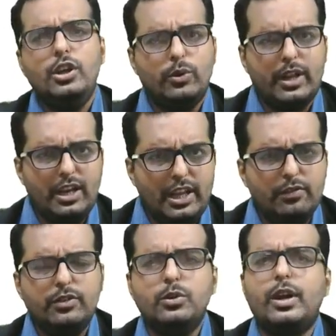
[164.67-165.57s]
You can
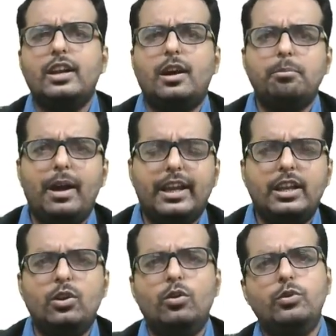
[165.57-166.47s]
leave, you can come back and
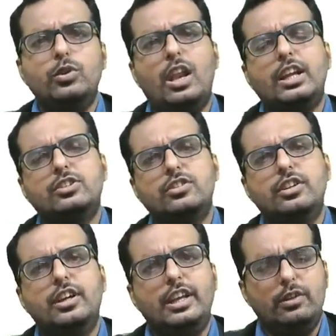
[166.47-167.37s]
view the lectures in
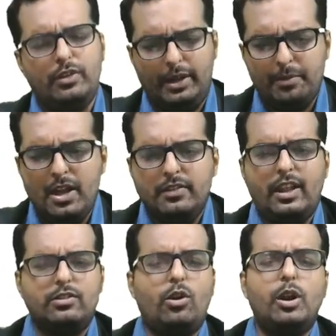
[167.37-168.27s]
the evening.
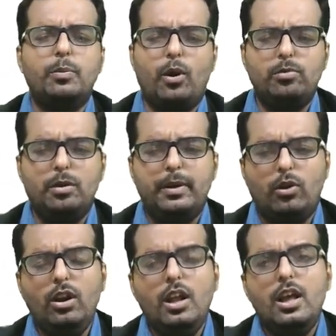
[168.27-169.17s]
That's not a problem at
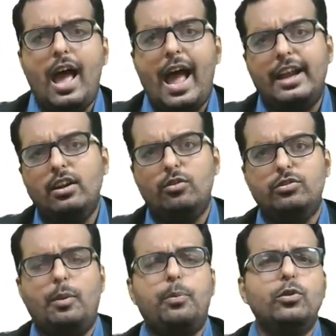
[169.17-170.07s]
all. And
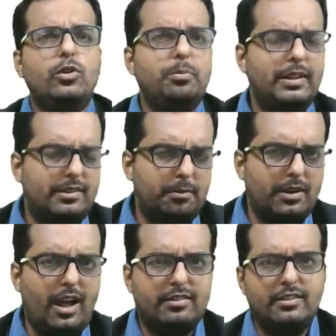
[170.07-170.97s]
suppose you miss some
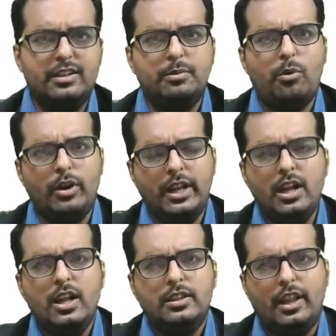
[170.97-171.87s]
classes in the morning,
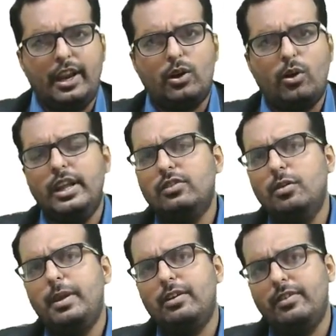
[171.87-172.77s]
the recordings will
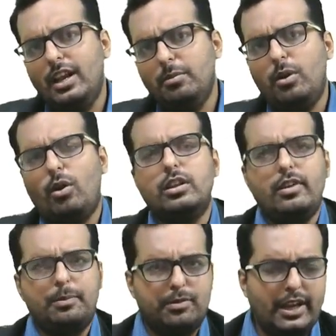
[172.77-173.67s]
be available on the
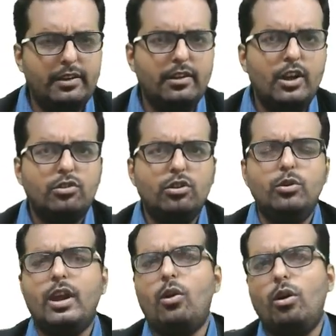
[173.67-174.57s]
website. So you
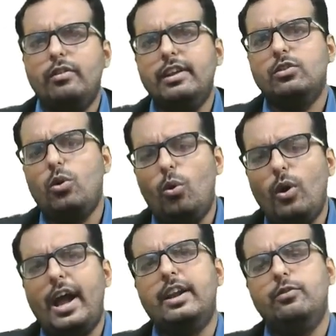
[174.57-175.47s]
can always go
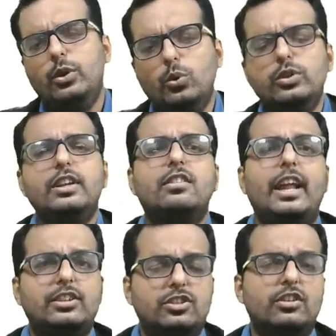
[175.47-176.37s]
and view these
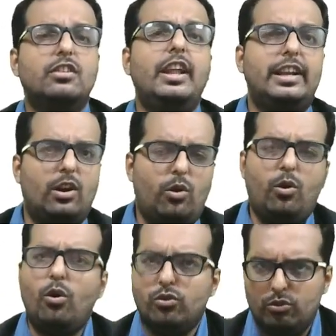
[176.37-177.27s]
lectures later on
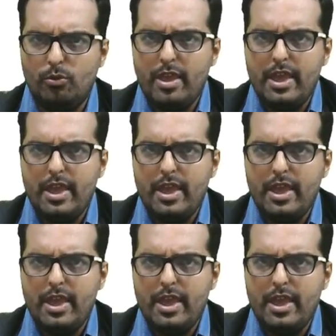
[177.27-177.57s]
also.